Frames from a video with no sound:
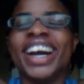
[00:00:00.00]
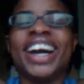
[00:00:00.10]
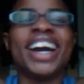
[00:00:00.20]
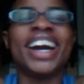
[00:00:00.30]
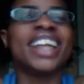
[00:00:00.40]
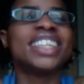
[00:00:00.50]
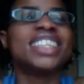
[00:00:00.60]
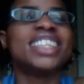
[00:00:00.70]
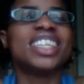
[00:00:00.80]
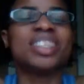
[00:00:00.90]
I'll
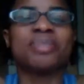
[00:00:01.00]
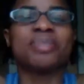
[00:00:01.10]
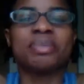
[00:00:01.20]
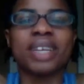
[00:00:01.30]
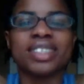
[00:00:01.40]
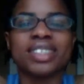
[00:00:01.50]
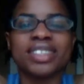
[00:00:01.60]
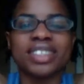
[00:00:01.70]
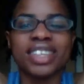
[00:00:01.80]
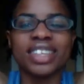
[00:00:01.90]
tense up a
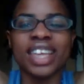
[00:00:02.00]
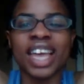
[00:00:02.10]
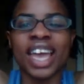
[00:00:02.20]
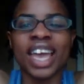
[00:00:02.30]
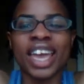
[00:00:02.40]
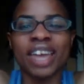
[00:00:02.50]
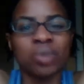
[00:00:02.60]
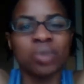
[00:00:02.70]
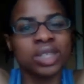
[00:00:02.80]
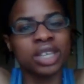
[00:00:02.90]
muscle, and
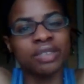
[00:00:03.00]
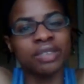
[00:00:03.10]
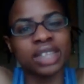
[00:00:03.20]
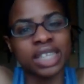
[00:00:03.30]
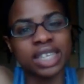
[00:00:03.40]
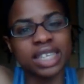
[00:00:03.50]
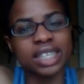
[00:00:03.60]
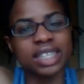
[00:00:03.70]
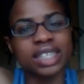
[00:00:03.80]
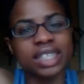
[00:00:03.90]
once I
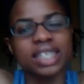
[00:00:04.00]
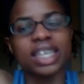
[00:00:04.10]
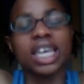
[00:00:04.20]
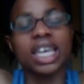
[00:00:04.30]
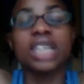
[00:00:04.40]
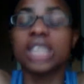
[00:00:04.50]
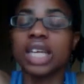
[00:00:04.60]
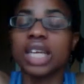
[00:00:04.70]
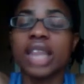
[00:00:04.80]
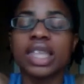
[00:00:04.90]
release, it does.
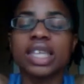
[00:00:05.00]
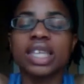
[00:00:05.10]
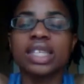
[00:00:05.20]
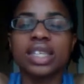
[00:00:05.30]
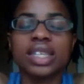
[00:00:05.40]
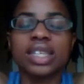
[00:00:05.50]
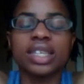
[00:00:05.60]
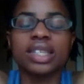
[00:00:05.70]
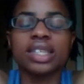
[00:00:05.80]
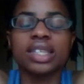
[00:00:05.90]
I think it does. It
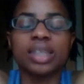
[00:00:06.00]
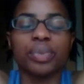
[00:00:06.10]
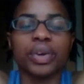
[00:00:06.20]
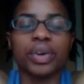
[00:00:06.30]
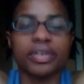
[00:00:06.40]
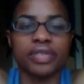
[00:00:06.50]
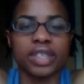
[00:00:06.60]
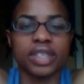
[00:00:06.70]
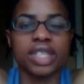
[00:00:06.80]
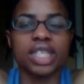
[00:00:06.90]
is a temporary
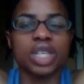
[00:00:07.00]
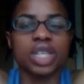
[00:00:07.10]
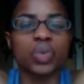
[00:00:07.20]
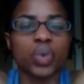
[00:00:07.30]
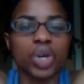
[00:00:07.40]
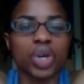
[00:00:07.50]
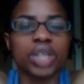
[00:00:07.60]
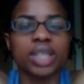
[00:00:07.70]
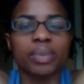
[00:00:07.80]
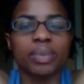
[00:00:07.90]
fix. It does work
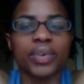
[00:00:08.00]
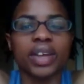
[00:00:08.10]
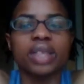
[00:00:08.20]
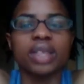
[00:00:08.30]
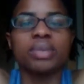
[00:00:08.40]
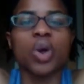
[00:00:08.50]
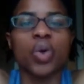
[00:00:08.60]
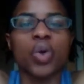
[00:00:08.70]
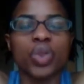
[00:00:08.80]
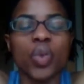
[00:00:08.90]
temporarily, but
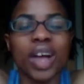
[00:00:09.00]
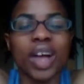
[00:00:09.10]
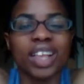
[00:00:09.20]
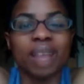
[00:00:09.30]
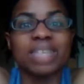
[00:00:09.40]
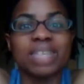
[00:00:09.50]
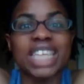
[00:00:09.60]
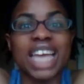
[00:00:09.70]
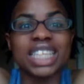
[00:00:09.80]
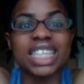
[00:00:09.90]
only while I'm
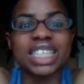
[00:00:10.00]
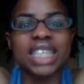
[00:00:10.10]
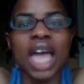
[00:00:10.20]
tense.